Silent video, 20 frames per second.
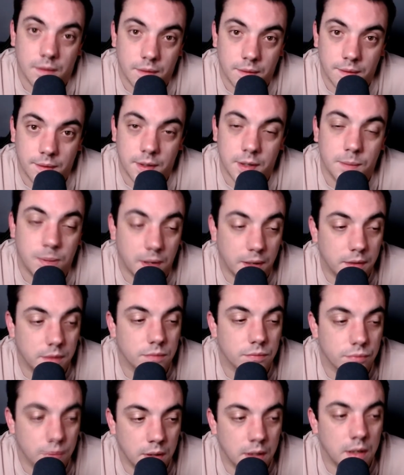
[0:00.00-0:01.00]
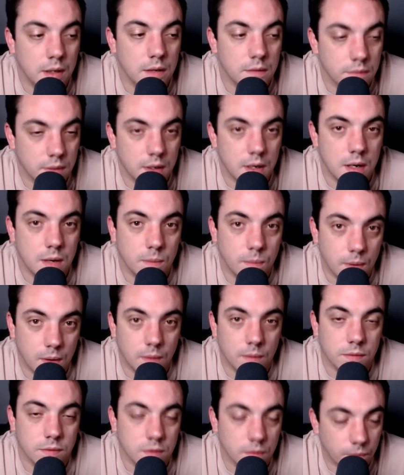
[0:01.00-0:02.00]
He played really, really
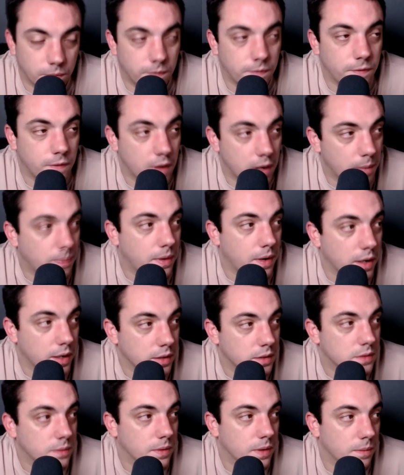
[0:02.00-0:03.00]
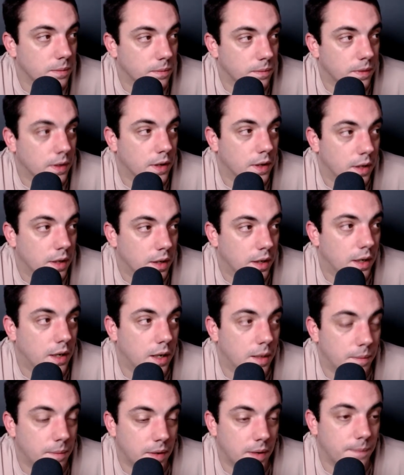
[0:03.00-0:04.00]
well, so fair play to him.
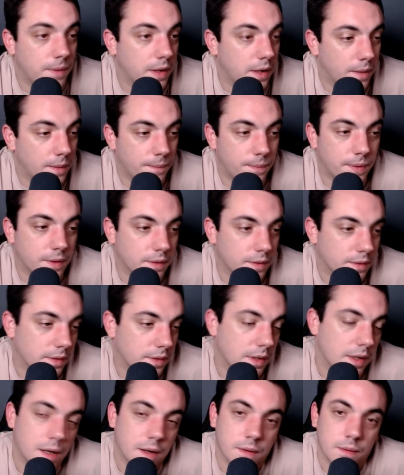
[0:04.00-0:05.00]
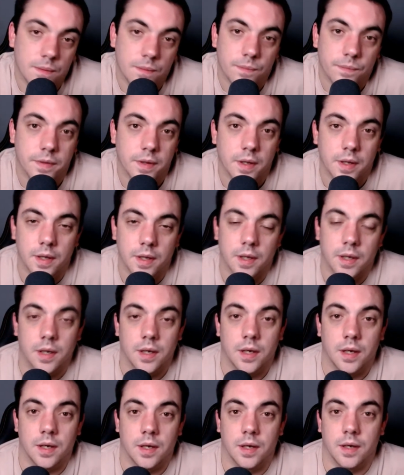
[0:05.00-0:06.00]
Um, but but you know,
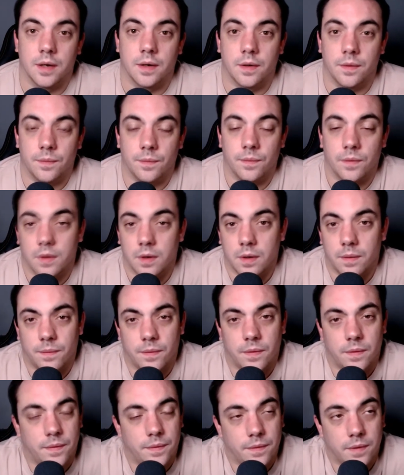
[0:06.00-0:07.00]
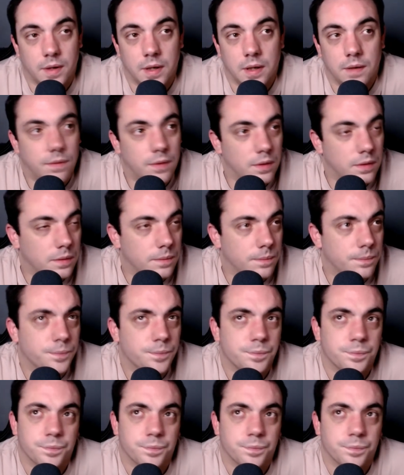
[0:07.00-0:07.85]
uh, even